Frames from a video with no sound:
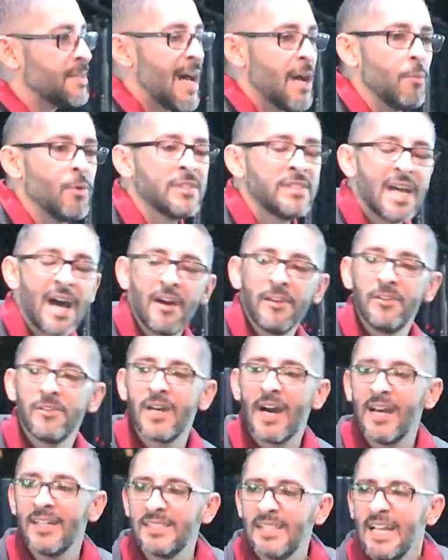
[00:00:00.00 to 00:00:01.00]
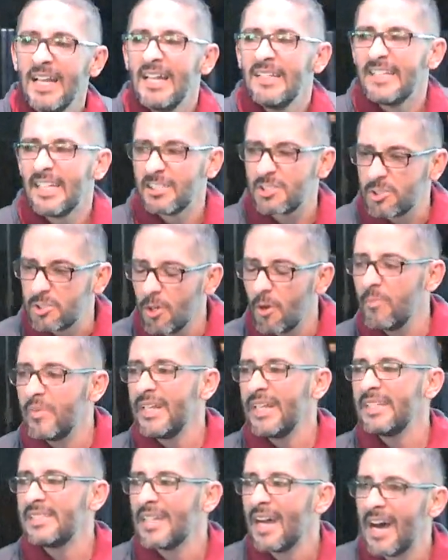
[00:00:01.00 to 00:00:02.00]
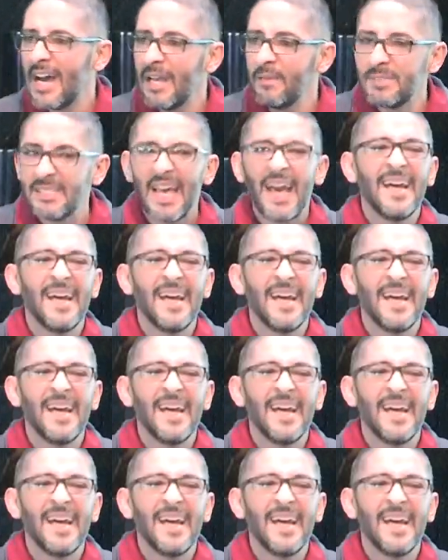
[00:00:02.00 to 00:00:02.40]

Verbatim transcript: I will tell you guys that so many times,